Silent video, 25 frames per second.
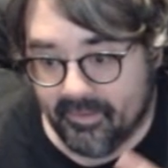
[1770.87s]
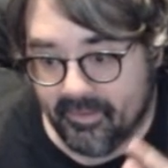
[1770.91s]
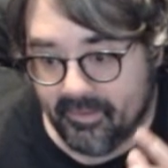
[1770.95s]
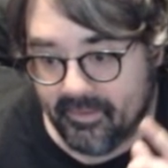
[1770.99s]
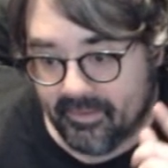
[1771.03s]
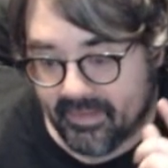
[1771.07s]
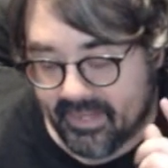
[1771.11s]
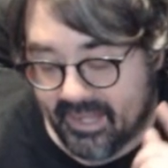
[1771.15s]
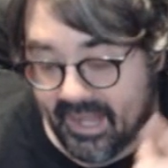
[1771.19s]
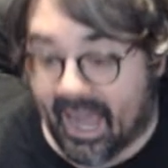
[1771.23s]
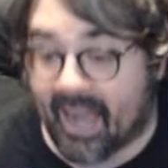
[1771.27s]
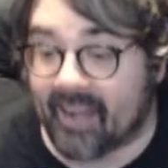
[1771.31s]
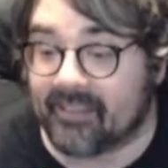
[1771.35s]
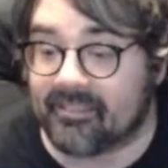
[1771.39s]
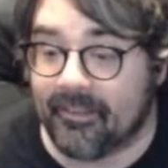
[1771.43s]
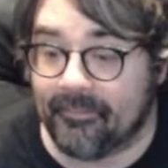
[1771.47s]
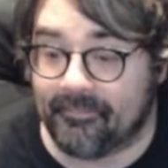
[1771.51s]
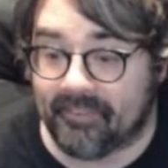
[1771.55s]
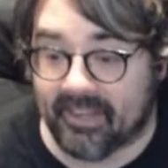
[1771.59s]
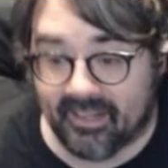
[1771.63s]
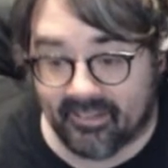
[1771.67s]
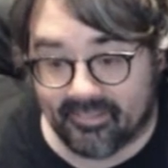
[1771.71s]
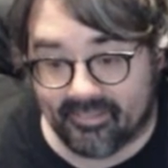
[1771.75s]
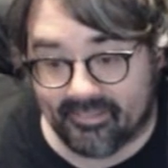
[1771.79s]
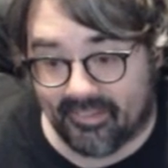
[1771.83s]
He
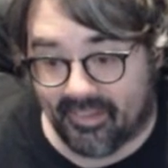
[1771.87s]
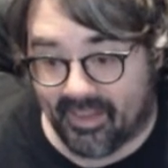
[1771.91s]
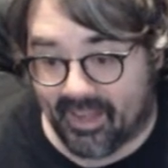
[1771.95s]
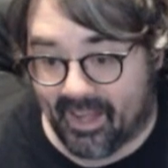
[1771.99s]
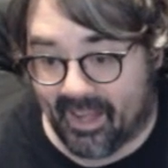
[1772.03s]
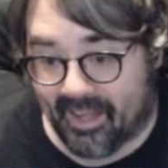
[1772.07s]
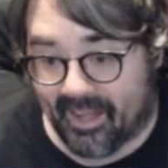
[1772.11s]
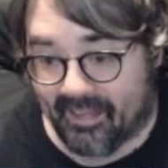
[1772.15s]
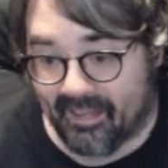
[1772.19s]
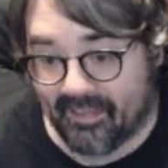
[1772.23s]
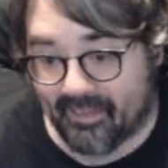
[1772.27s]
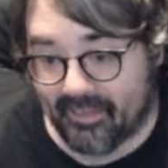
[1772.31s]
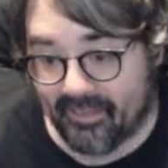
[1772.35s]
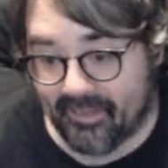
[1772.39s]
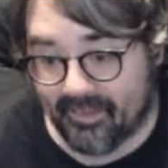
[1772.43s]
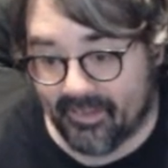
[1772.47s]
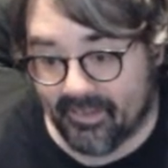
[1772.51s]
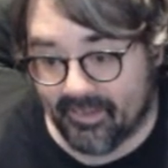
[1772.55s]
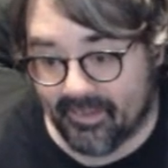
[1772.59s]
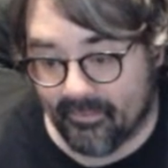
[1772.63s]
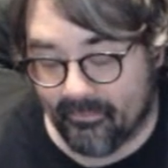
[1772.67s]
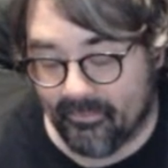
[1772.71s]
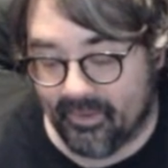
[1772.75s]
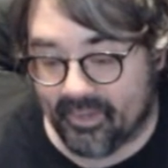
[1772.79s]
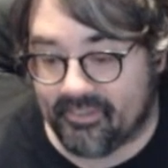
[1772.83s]
activates that,
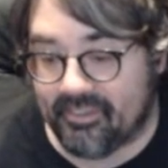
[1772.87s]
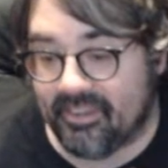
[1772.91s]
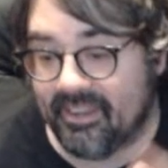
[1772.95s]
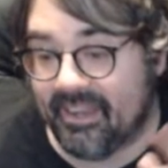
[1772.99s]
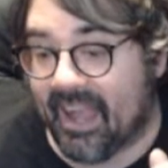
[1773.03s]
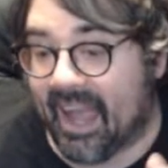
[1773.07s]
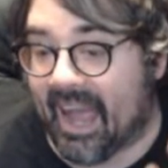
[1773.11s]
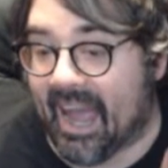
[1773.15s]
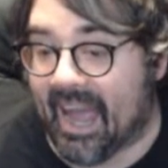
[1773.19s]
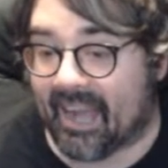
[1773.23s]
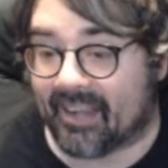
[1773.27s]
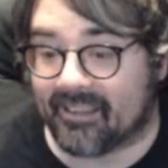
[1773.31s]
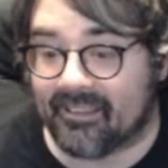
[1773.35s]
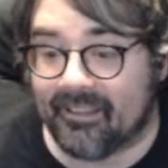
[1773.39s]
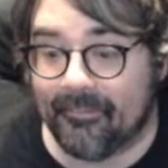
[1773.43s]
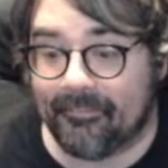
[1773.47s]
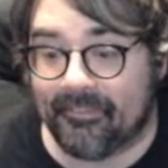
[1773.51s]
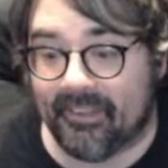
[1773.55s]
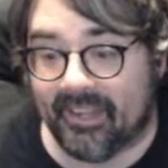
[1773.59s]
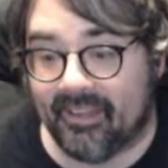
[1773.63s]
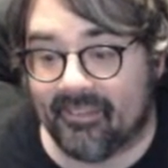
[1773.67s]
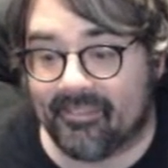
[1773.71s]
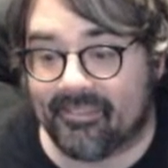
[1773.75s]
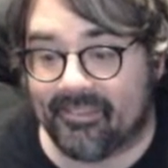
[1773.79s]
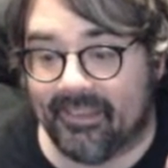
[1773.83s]
which he
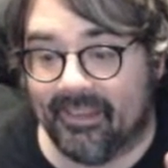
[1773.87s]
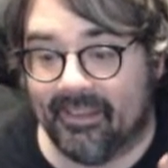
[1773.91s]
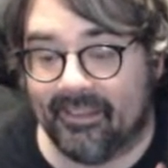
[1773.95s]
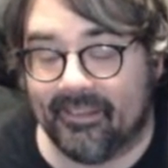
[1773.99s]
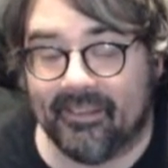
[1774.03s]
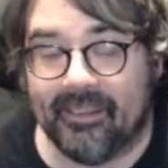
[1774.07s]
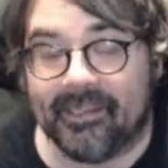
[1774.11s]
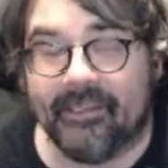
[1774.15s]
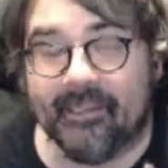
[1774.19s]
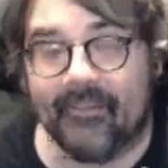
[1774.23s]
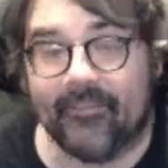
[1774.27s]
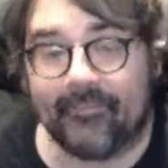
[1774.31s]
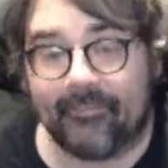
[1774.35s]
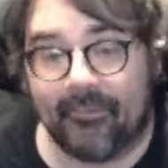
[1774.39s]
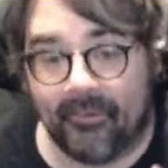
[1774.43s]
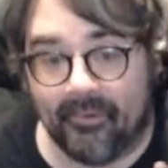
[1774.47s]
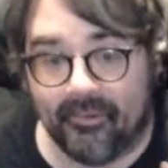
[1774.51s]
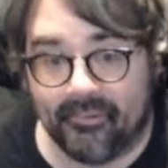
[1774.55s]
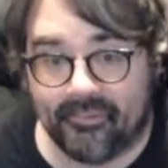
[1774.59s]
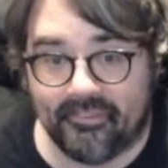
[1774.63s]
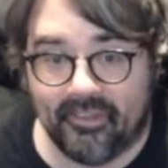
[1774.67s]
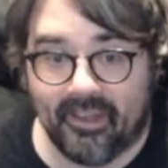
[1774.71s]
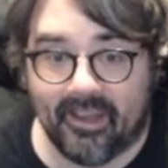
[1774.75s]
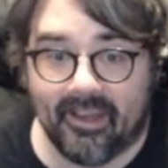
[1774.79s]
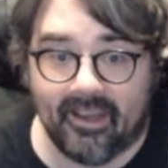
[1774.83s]
activates in the
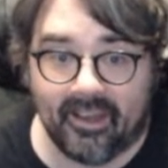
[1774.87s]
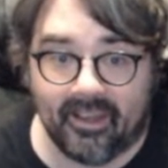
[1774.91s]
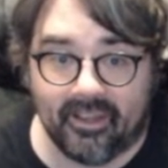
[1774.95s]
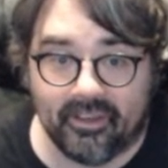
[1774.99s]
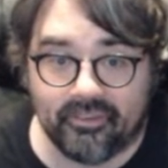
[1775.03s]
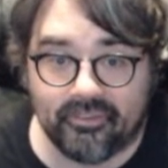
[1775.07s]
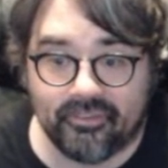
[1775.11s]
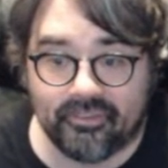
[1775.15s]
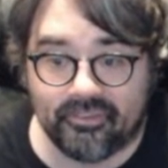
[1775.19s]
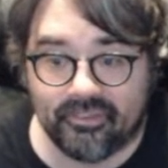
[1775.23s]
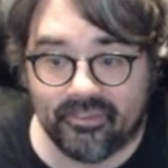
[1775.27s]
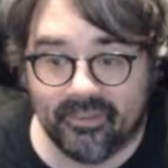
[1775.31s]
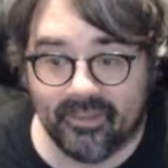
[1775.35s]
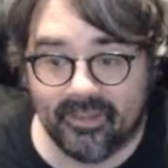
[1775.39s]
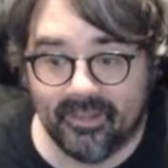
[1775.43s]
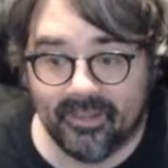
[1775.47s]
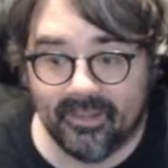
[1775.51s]
first Hush.